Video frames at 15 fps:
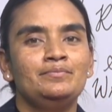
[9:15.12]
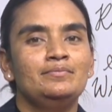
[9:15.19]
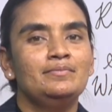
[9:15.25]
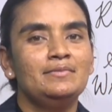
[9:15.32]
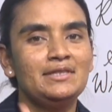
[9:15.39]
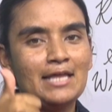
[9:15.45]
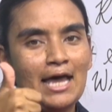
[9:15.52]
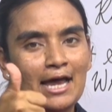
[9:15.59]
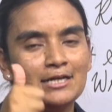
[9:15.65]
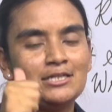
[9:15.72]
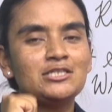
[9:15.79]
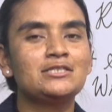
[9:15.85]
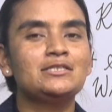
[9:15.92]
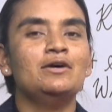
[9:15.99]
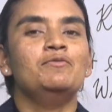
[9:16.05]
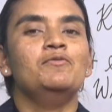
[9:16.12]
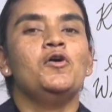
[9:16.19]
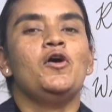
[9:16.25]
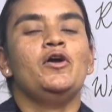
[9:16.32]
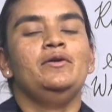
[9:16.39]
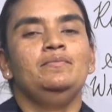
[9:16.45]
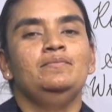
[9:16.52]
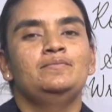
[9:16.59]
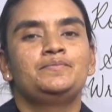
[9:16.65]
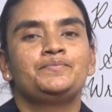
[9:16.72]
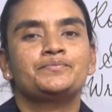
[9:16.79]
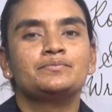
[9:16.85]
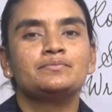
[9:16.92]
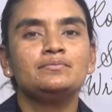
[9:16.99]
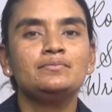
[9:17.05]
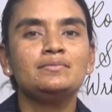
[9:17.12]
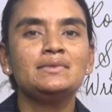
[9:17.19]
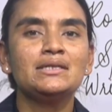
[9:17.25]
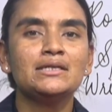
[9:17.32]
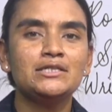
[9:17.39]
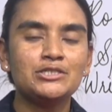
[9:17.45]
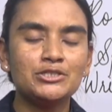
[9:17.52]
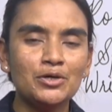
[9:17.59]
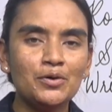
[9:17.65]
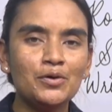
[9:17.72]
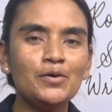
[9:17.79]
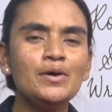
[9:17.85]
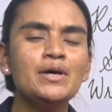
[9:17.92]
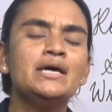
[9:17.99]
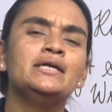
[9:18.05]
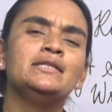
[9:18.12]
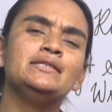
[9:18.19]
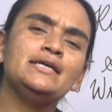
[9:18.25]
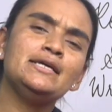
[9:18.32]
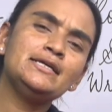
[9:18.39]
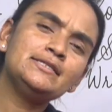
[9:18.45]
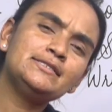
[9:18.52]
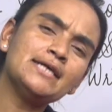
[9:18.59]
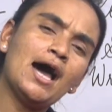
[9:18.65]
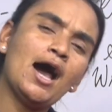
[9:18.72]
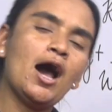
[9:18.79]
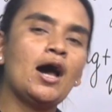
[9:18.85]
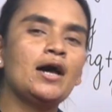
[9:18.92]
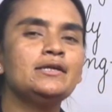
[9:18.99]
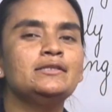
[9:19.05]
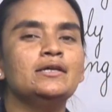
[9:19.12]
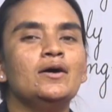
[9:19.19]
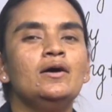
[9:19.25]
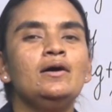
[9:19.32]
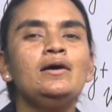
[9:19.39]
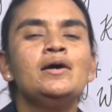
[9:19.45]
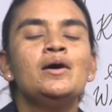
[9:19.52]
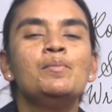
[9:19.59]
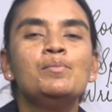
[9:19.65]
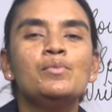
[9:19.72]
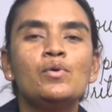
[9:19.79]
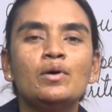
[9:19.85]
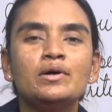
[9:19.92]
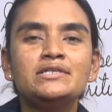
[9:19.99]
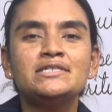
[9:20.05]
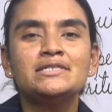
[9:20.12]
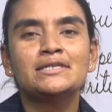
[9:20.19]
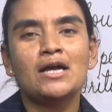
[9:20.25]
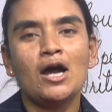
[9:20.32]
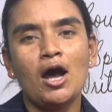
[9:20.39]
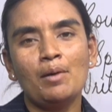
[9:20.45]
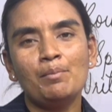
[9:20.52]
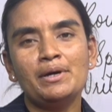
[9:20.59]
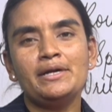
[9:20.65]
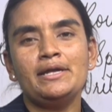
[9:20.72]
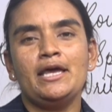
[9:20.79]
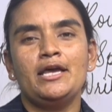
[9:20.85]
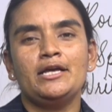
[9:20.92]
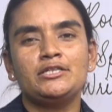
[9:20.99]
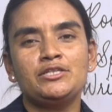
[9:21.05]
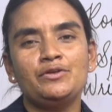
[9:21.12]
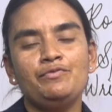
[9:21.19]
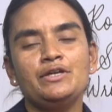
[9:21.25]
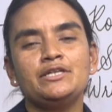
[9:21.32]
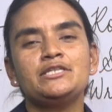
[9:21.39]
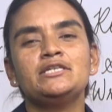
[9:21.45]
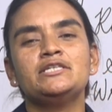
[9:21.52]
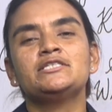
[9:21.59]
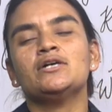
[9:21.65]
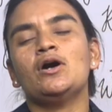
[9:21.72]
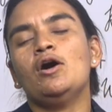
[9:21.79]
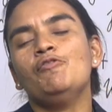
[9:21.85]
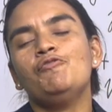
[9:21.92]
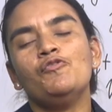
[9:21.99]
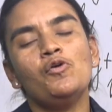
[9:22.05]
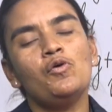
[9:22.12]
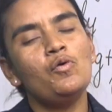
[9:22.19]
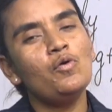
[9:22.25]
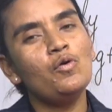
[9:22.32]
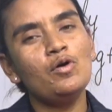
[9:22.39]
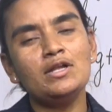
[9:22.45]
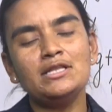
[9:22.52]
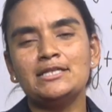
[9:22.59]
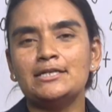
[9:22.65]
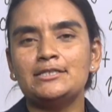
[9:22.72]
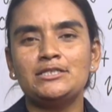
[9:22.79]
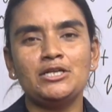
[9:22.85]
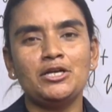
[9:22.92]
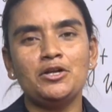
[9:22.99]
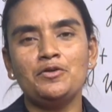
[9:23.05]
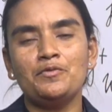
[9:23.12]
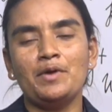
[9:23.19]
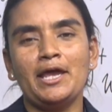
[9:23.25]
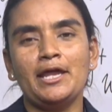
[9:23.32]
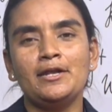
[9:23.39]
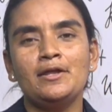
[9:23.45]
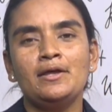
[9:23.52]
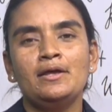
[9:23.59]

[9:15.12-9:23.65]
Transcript: That's the one. So these are the most common activities of all the children